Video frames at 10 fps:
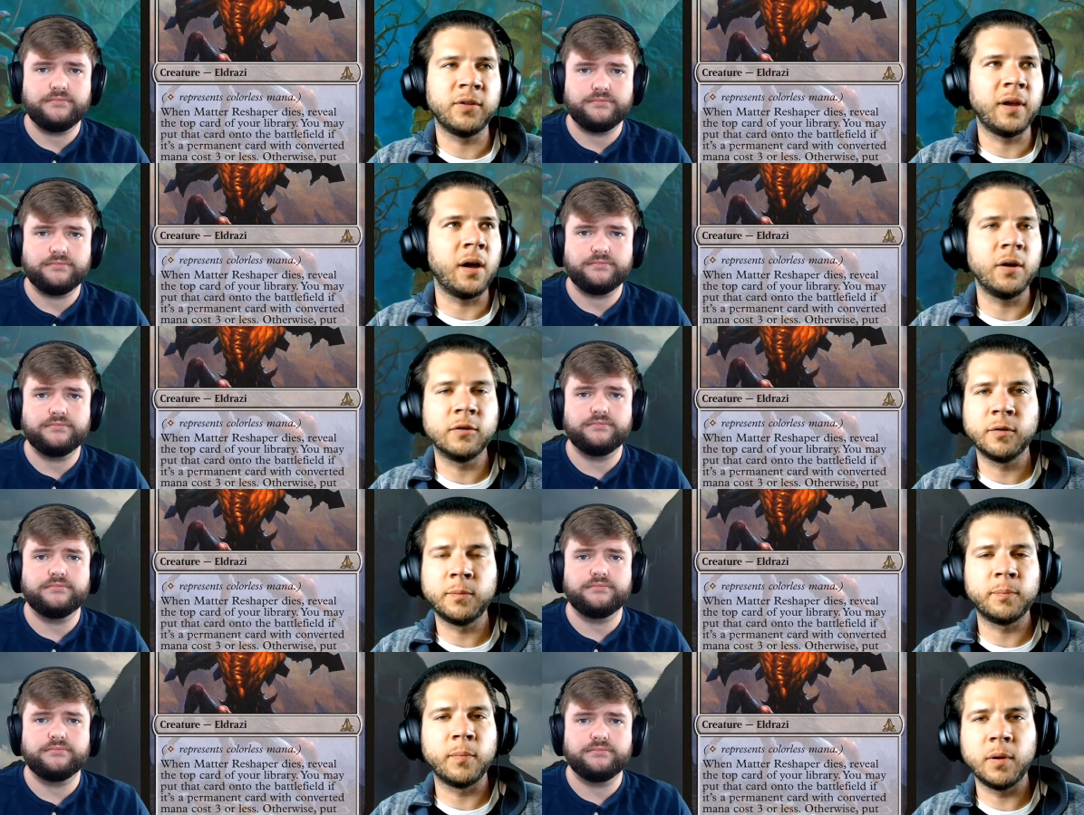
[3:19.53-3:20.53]

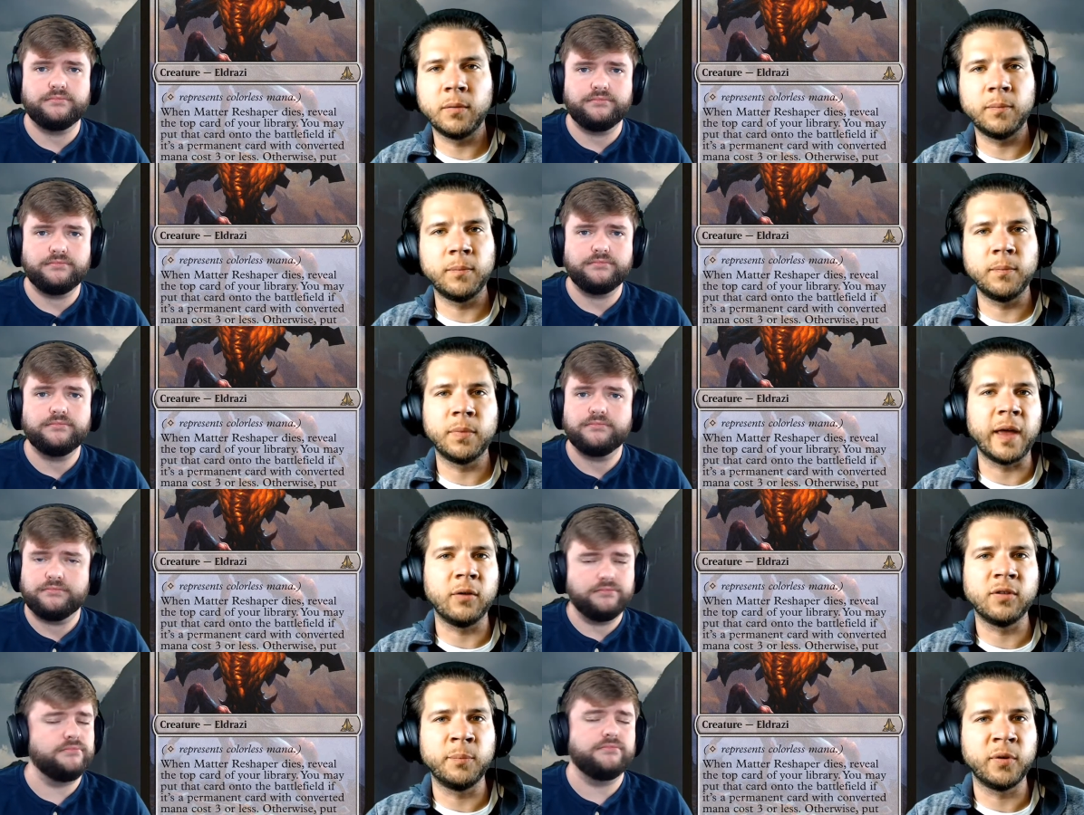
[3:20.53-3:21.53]

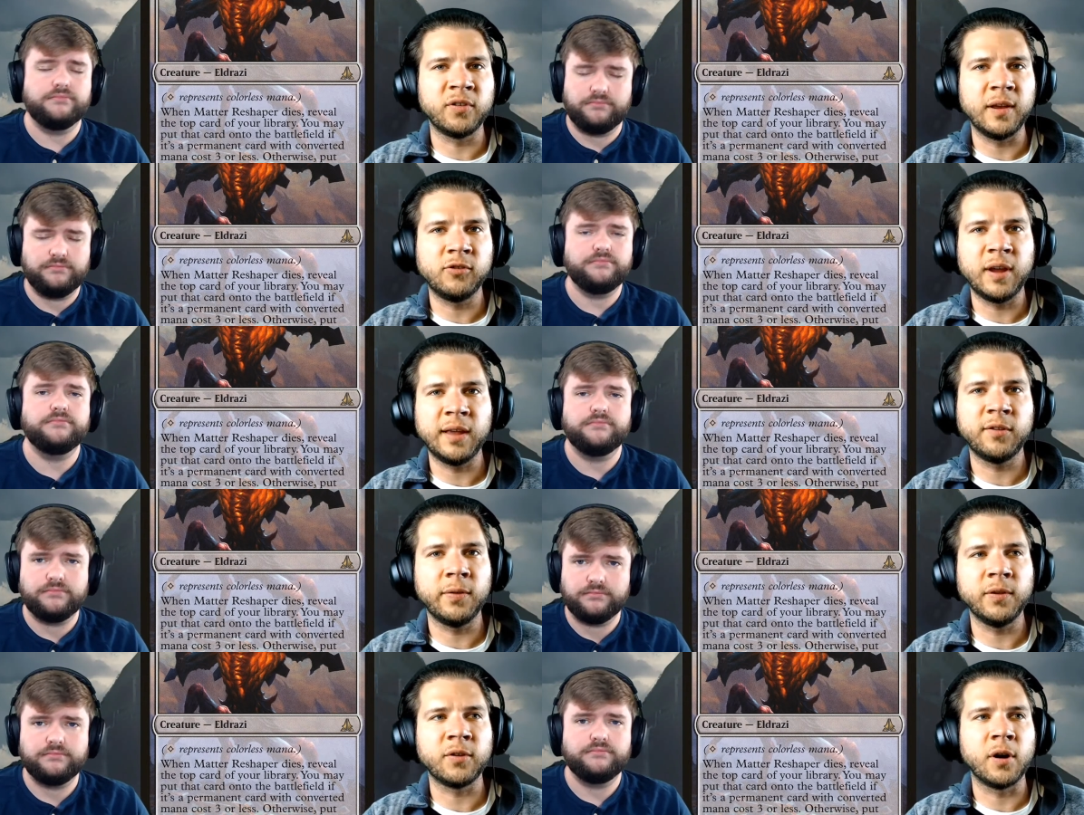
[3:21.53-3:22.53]
Speaker 1: 100,000% chance that
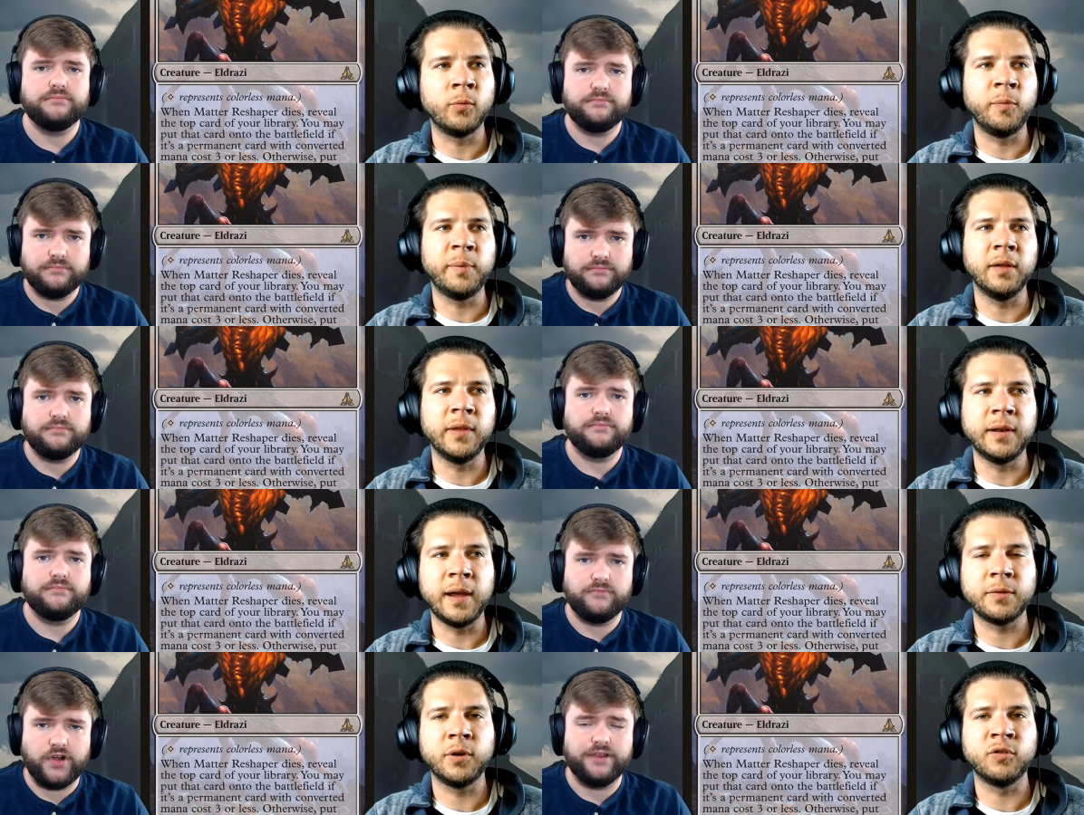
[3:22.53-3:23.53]
this card will be in the
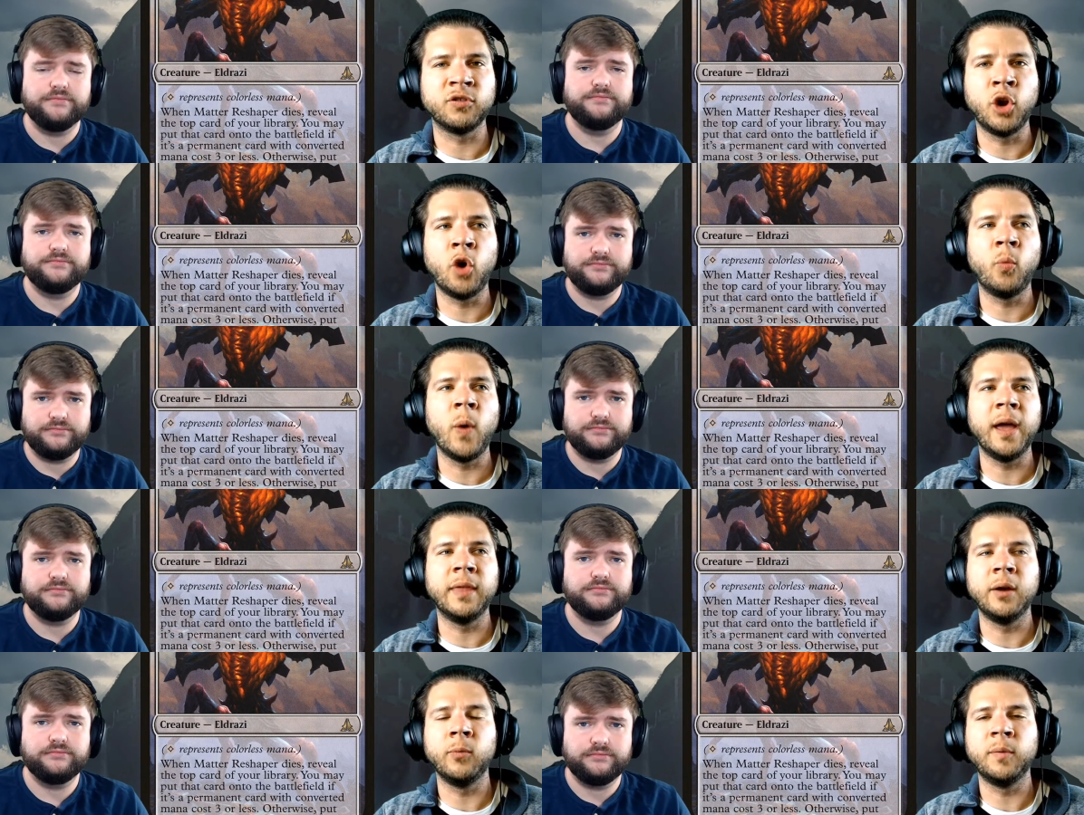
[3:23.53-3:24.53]
deck.
Speaker 2: There's no way that
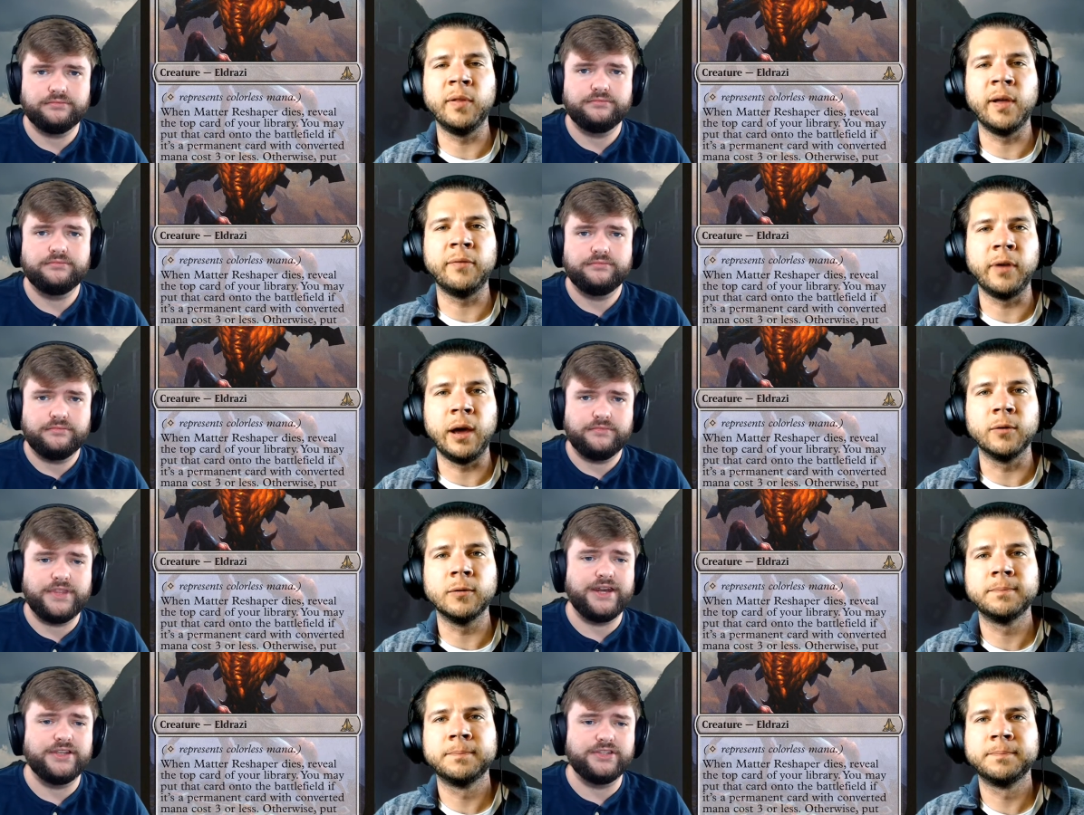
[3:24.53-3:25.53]
it would be left out.
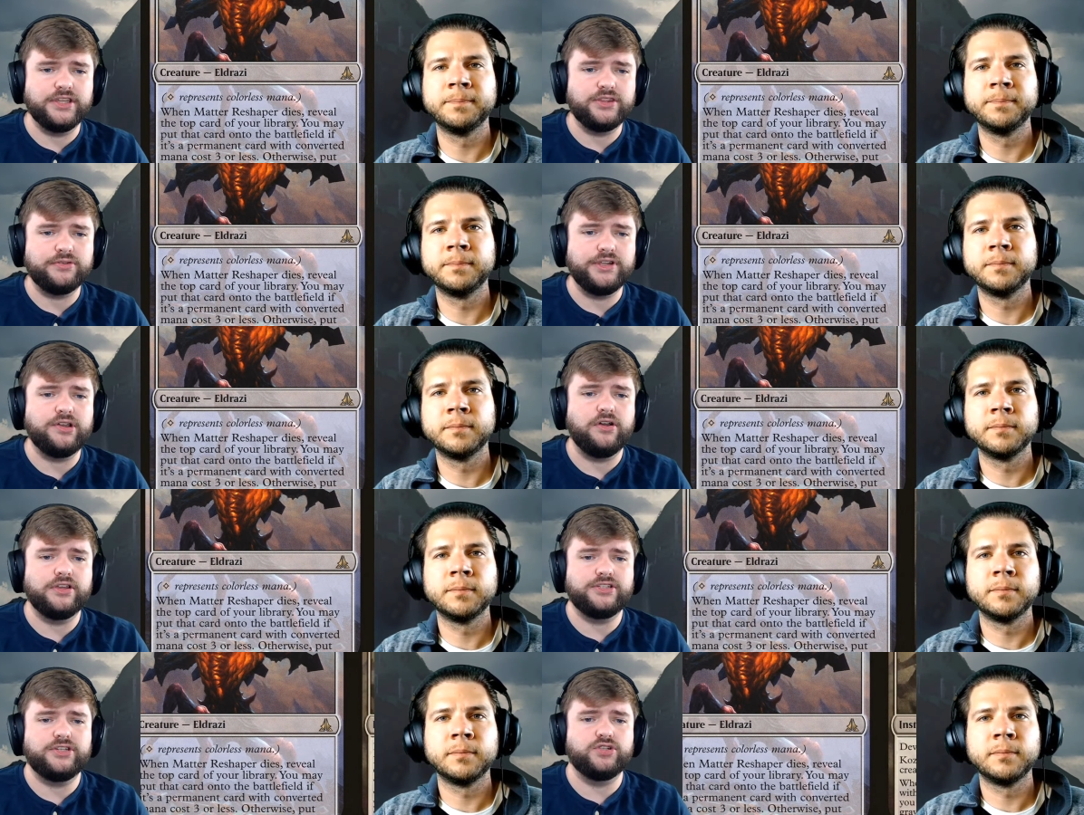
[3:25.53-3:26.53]
That is the 3
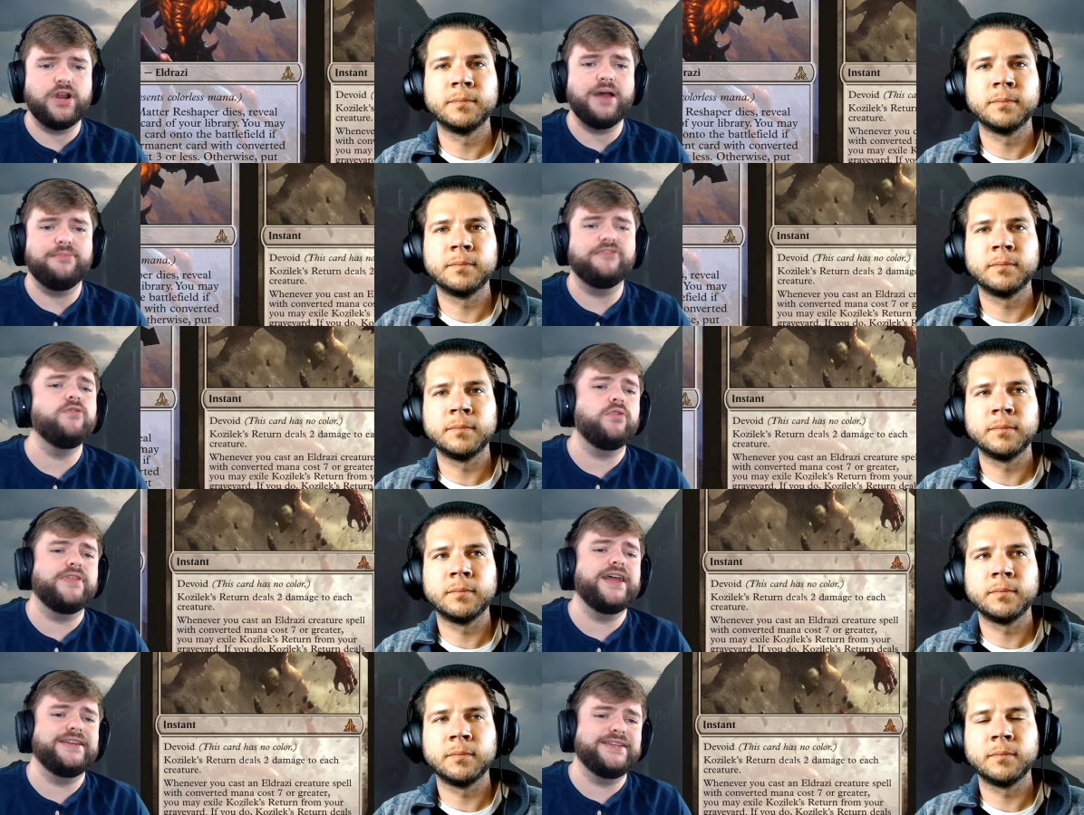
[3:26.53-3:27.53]
cost drop for
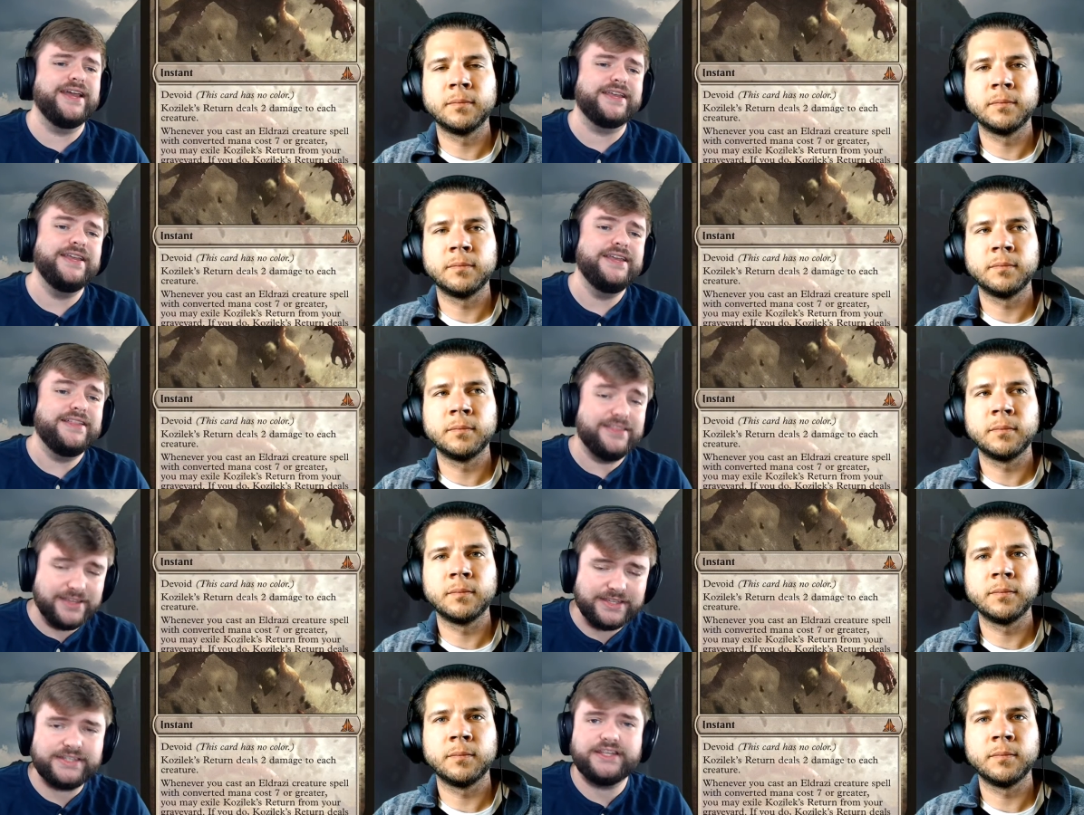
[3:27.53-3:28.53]
that deck.
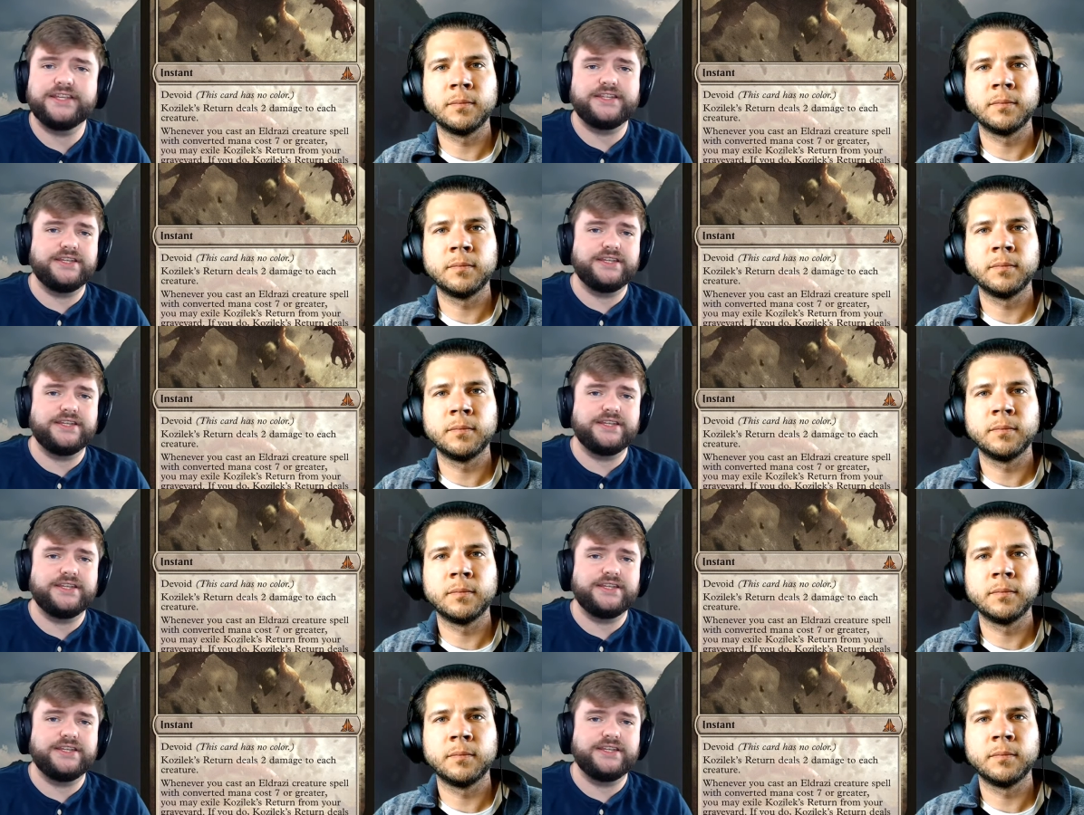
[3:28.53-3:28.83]
This is a